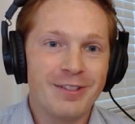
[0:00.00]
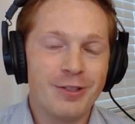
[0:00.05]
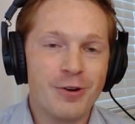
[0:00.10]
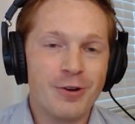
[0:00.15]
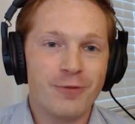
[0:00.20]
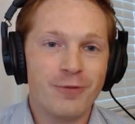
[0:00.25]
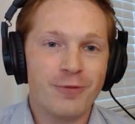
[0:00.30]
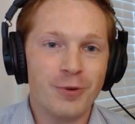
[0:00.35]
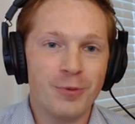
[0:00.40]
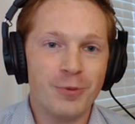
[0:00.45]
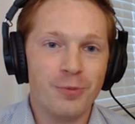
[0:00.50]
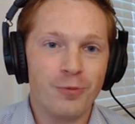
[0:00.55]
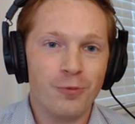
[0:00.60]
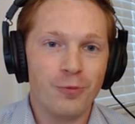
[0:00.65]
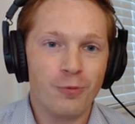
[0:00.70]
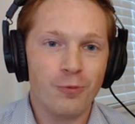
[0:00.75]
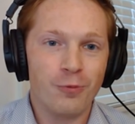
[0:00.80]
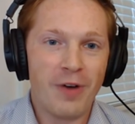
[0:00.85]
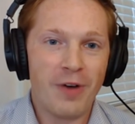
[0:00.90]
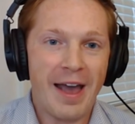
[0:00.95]
learn
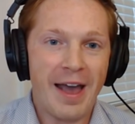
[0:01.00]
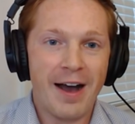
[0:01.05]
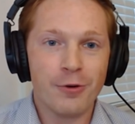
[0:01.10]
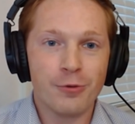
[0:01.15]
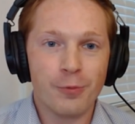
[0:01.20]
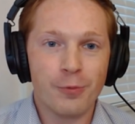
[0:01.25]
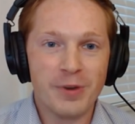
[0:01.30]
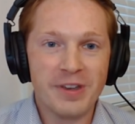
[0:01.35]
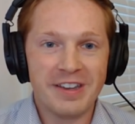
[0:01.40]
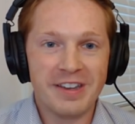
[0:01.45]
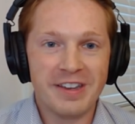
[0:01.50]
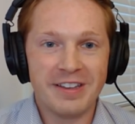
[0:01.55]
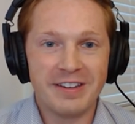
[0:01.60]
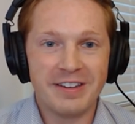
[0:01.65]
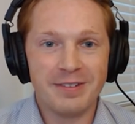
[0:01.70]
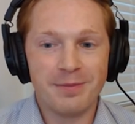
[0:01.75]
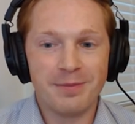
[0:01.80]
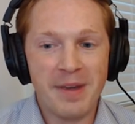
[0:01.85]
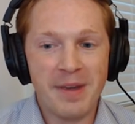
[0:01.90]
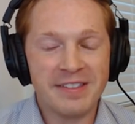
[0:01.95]
from how we
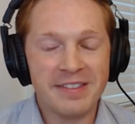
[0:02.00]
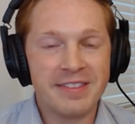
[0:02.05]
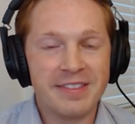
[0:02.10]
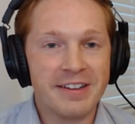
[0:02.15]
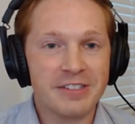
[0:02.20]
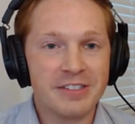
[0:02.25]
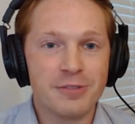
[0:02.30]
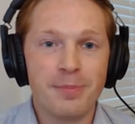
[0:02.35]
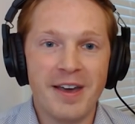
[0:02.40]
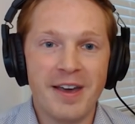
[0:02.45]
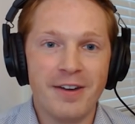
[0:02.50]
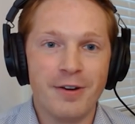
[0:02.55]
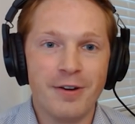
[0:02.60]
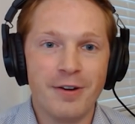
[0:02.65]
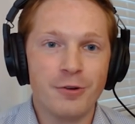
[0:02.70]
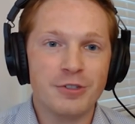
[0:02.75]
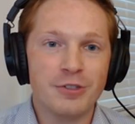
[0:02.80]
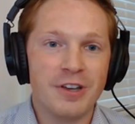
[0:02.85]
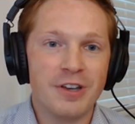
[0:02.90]
can make things better.